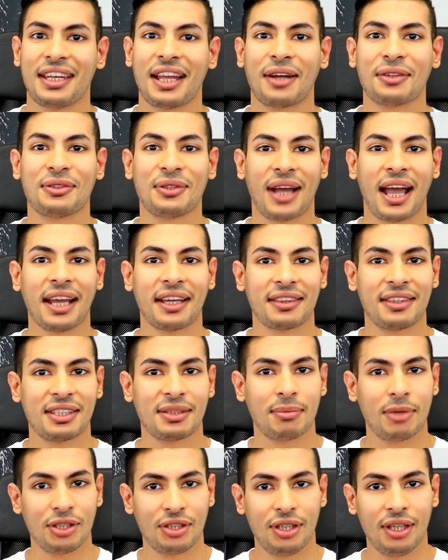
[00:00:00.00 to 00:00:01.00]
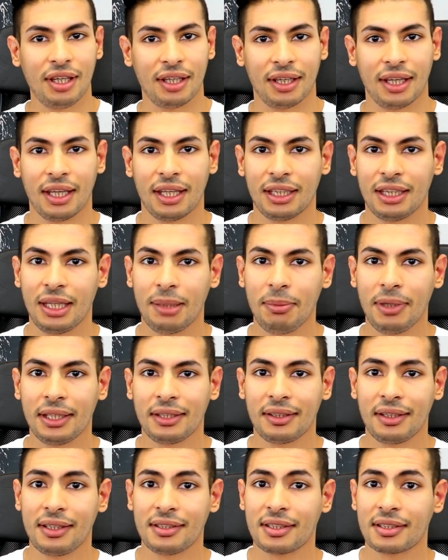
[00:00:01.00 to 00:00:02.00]
Now to hack this machine,
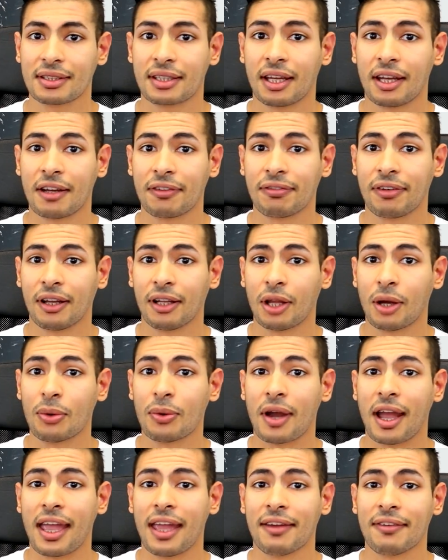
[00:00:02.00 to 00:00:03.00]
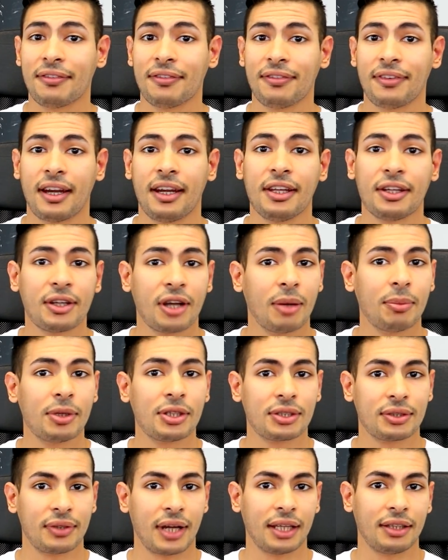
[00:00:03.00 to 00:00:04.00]
Dimitris is gonna follow a very
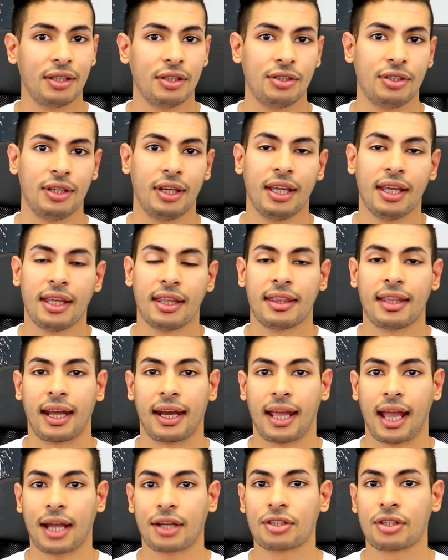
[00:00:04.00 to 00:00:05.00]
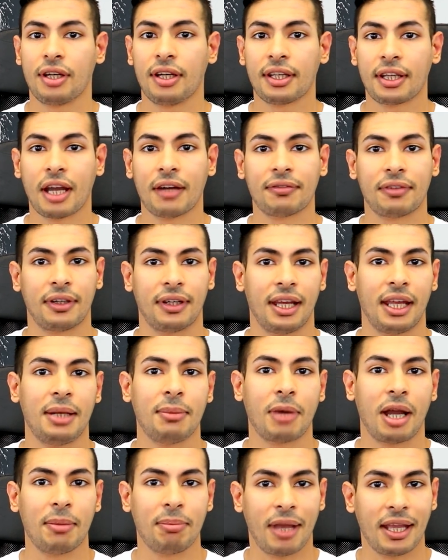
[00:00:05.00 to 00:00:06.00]
common strategy that I actually cover
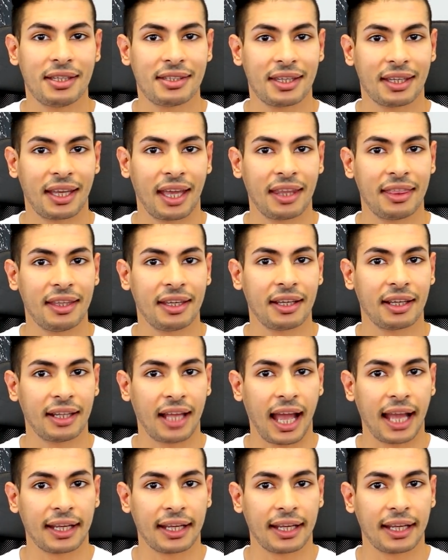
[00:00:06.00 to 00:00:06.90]
in my basic ethical